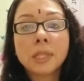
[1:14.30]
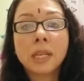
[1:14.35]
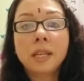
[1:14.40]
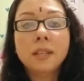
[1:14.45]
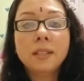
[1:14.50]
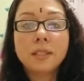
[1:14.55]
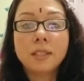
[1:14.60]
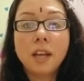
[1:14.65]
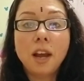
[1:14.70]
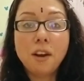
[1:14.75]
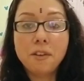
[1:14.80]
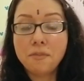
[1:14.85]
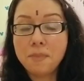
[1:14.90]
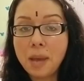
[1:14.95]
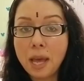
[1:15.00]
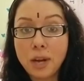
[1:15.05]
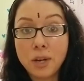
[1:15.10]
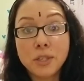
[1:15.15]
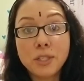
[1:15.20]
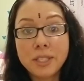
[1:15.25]
Sorry if my
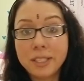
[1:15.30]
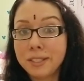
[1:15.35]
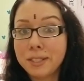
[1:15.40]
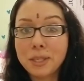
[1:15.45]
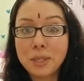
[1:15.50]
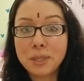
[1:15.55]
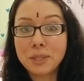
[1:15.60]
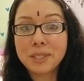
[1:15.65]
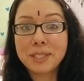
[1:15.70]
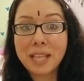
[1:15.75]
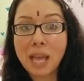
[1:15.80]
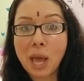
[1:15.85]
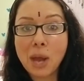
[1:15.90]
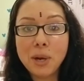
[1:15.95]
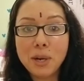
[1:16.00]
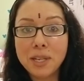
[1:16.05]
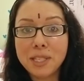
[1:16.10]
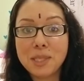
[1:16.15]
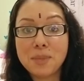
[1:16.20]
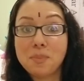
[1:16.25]
energy is a little
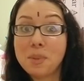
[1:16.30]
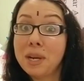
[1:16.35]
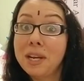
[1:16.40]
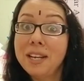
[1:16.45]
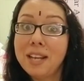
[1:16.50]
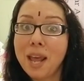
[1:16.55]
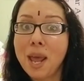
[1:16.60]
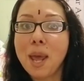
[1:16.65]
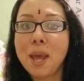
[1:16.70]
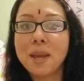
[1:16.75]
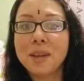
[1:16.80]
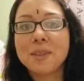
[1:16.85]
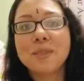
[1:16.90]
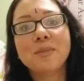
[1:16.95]
scattered. It's been a day.